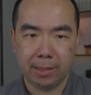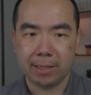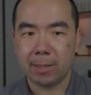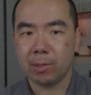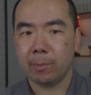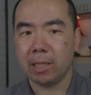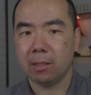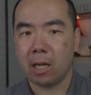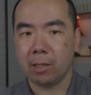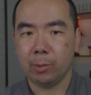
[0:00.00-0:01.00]
That seems to be
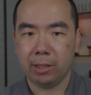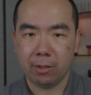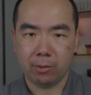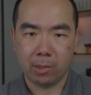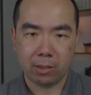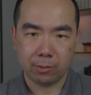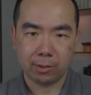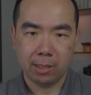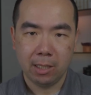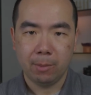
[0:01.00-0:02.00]
in line with the other
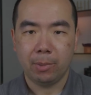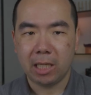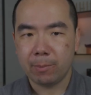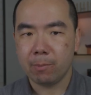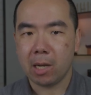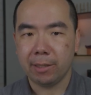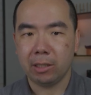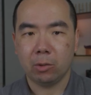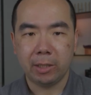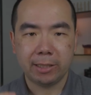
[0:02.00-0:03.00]
models, but keep in mind
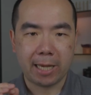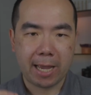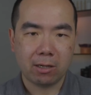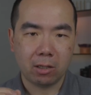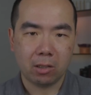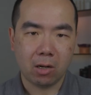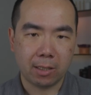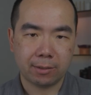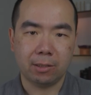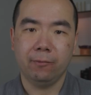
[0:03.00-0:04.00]
that you'll need to add on
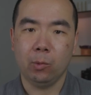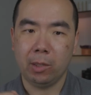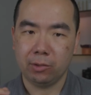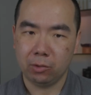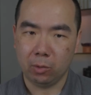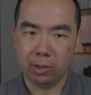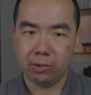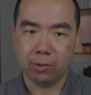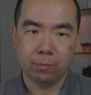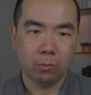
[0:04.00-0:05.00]
costs if you want
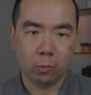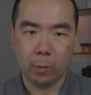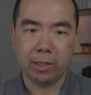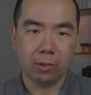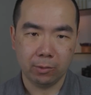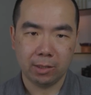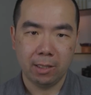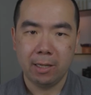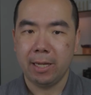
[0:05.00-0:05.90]
storage, windows,